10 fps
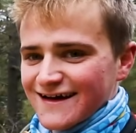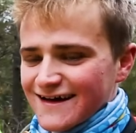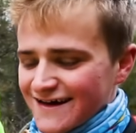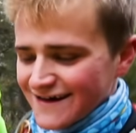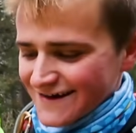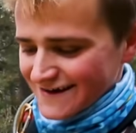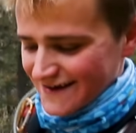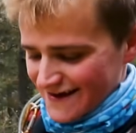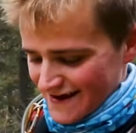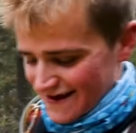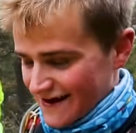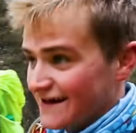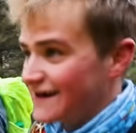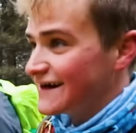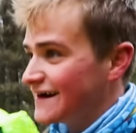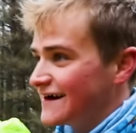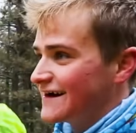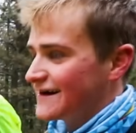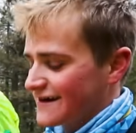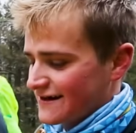All right. I'm
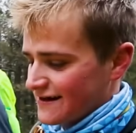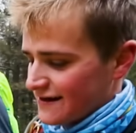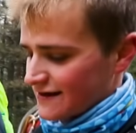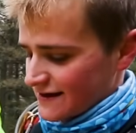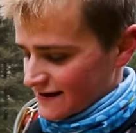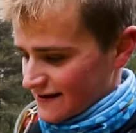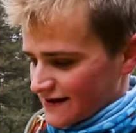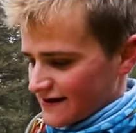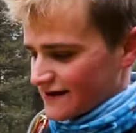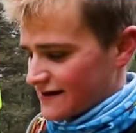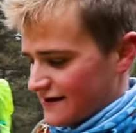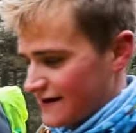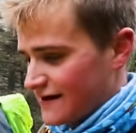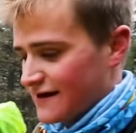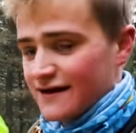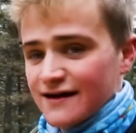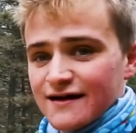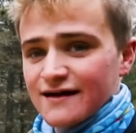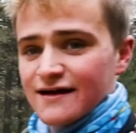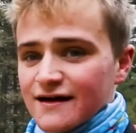68, a
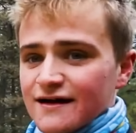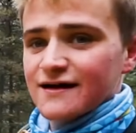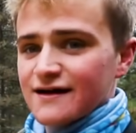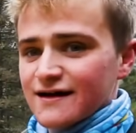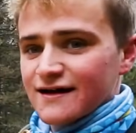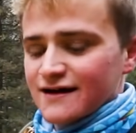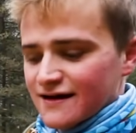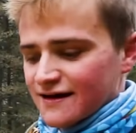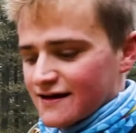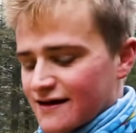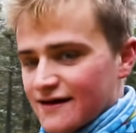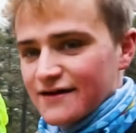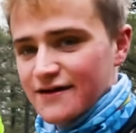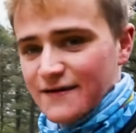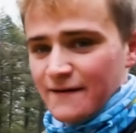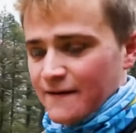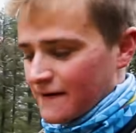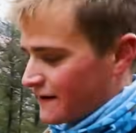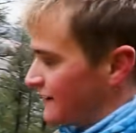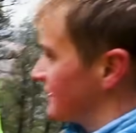former ultra runner, but
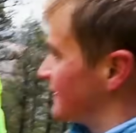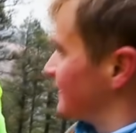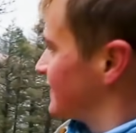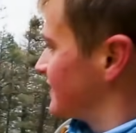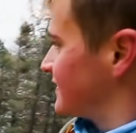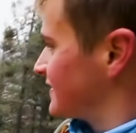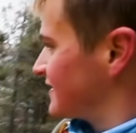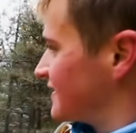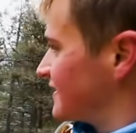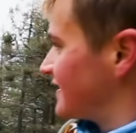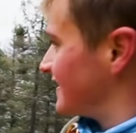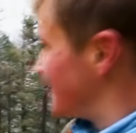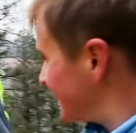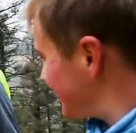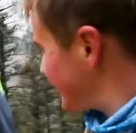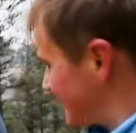20 plus years removed from that,